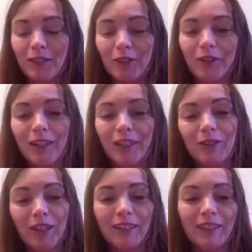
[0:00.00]
So can
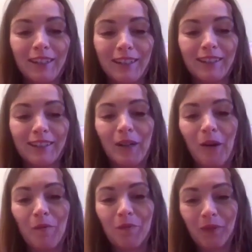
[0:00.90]
you tell us
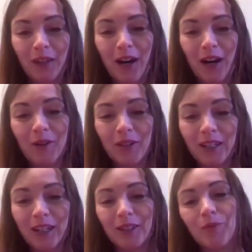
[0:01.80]
how
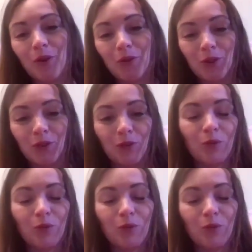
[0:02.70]
they can approach you,